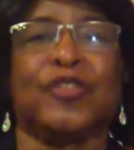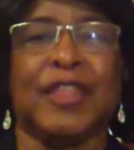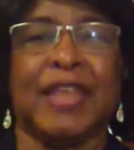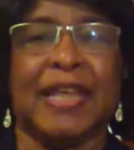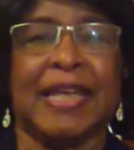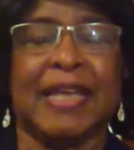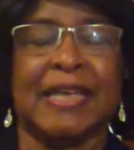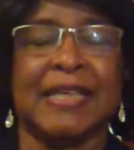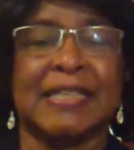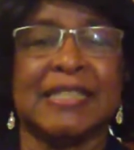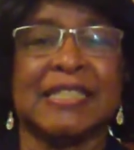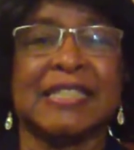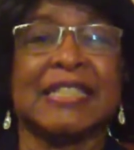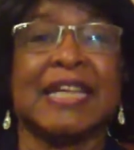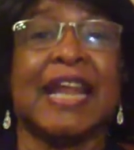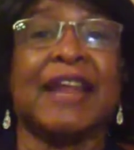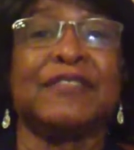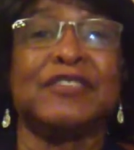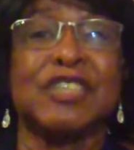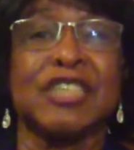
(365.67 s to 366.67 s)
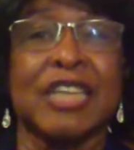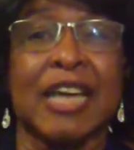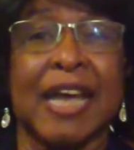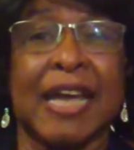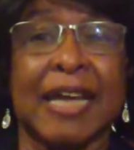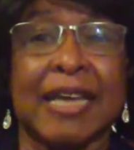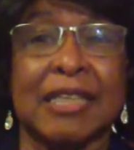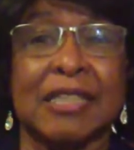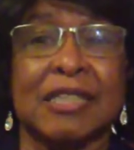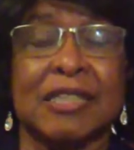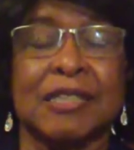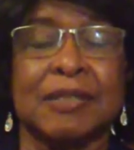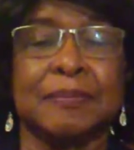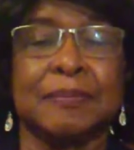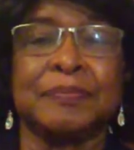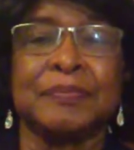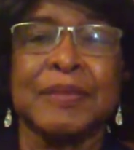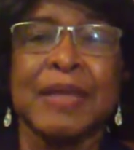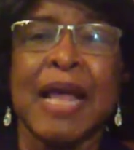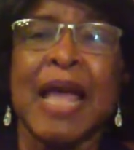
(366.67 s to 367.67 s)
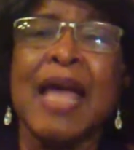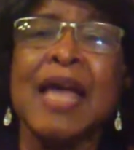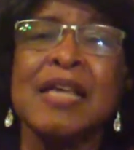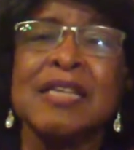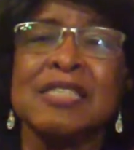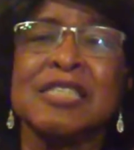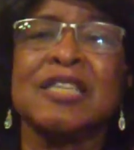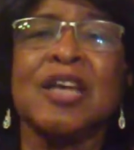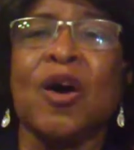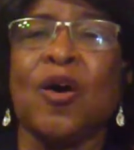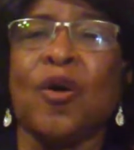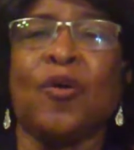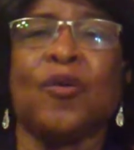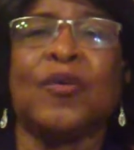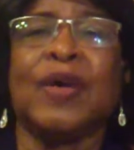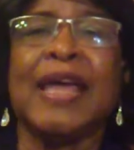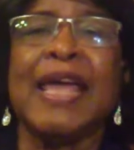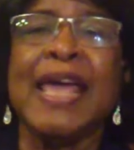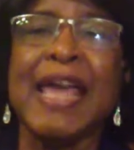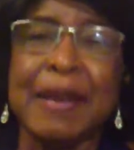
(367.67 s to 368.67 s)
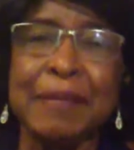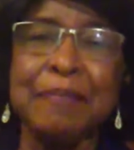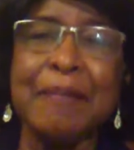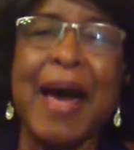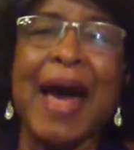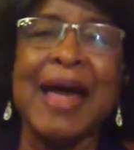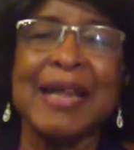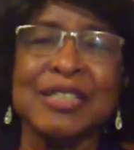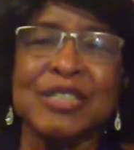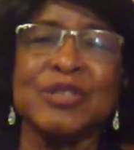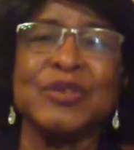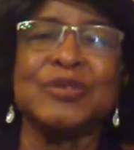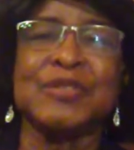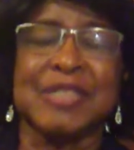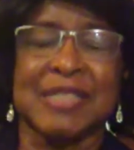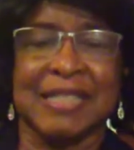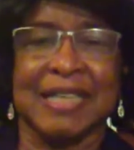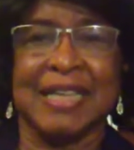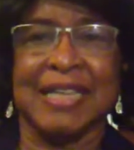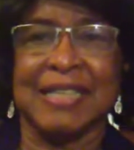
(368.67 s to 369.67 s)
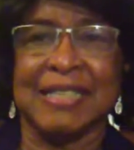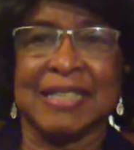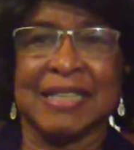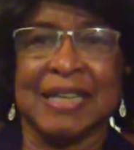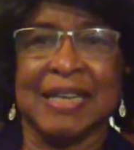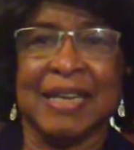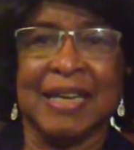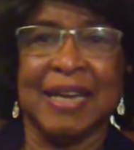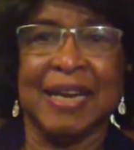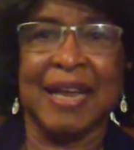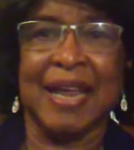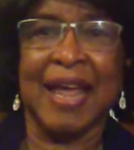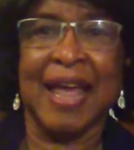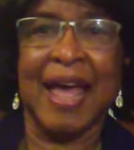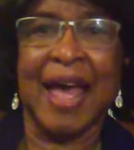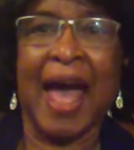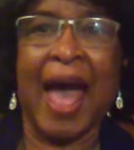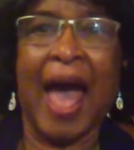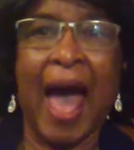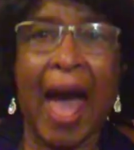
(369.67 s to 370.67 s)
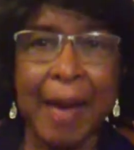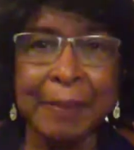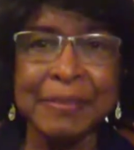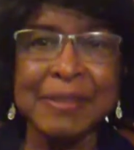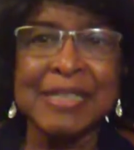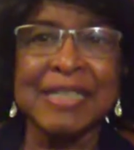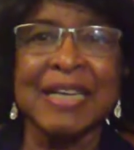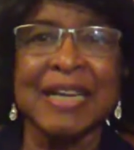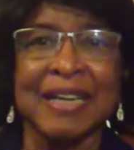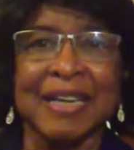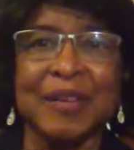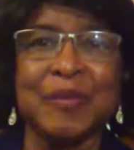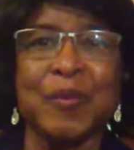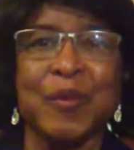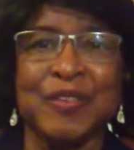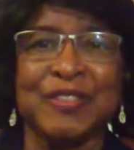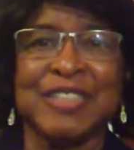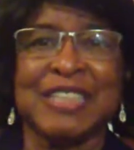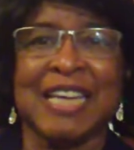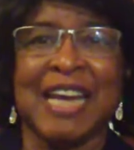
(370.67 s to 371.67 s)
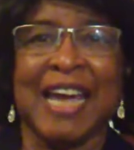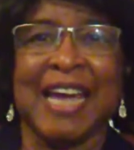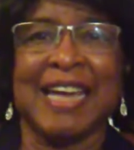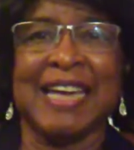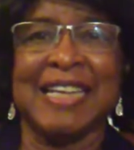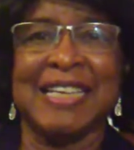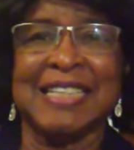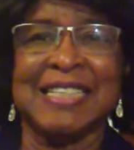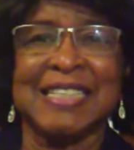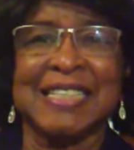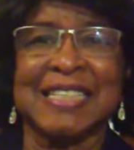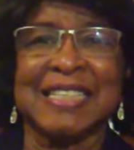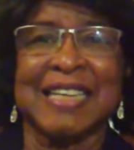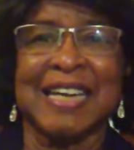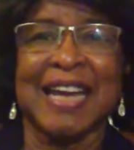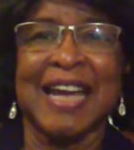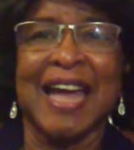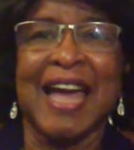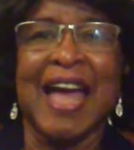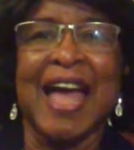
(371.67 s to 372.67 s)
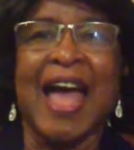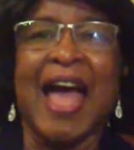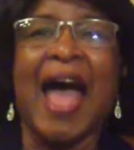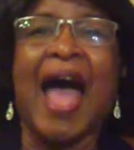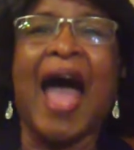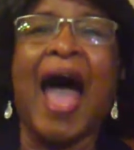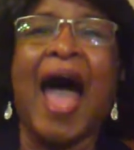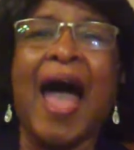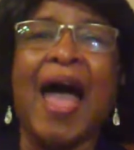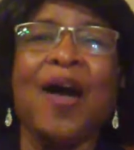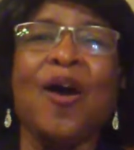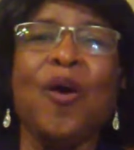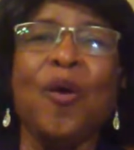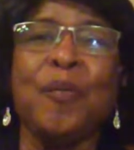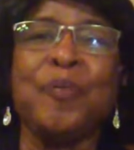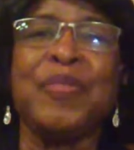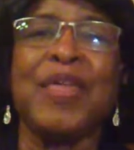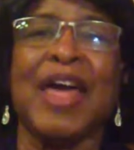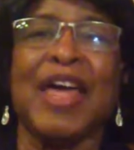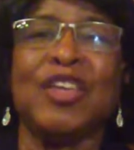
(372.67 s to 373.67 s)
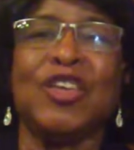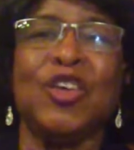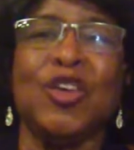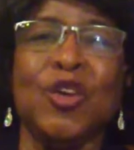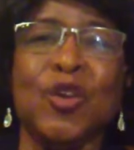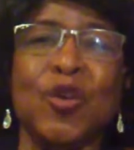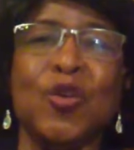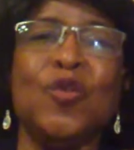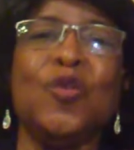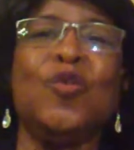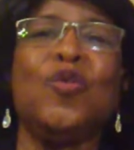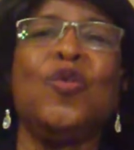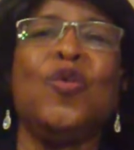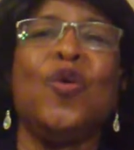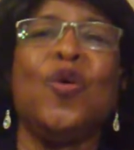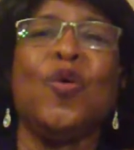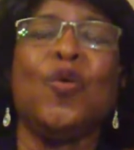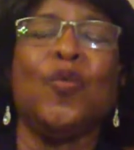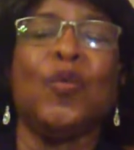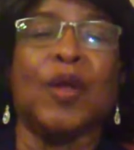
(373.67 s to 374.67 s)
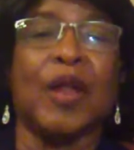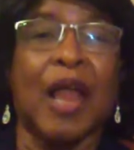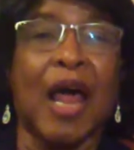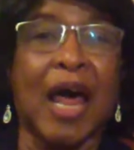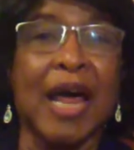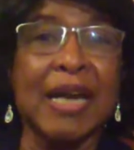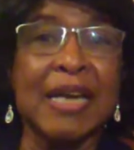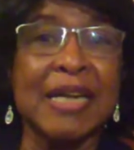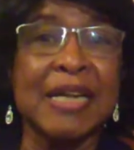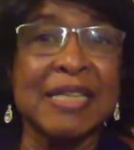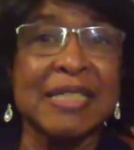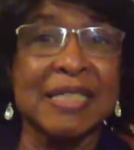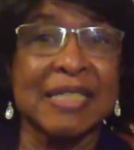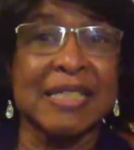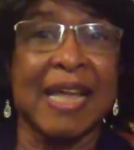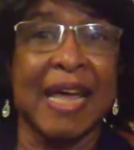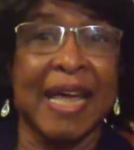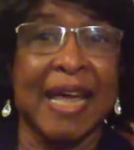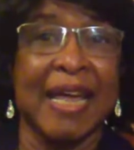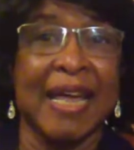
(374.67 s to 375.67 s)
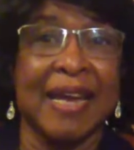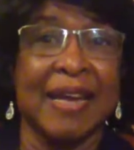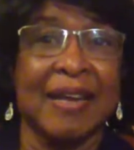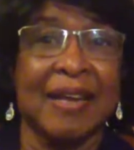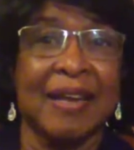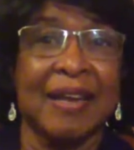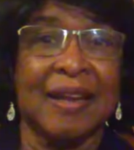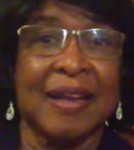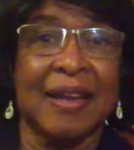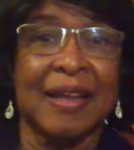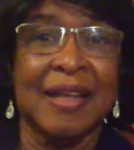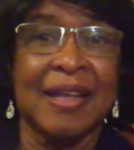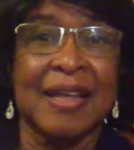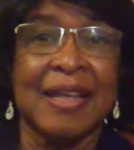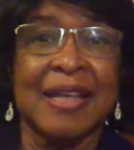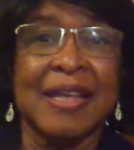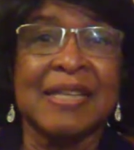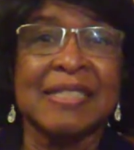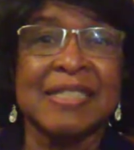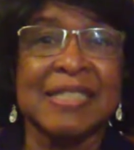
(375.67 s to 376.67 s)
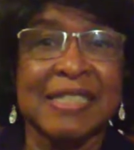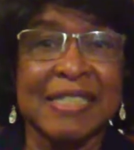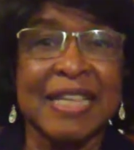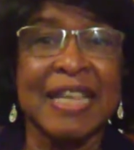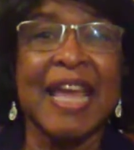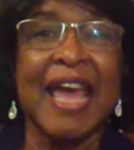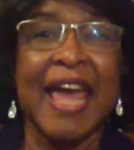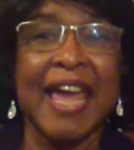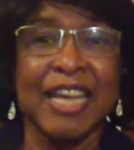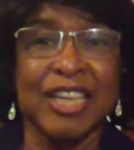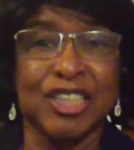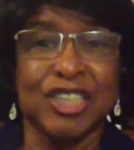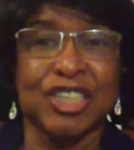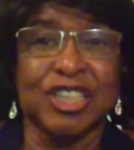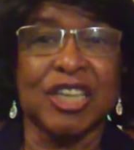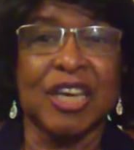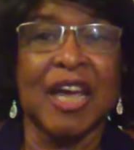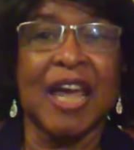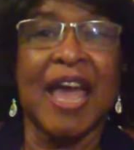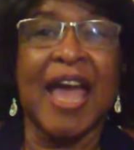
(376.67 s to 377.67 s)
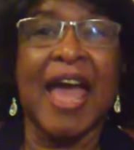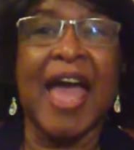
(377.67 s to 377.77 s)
things that have changed. So, in my due season, I'm dealing with change. I hope that you will understand CHANGE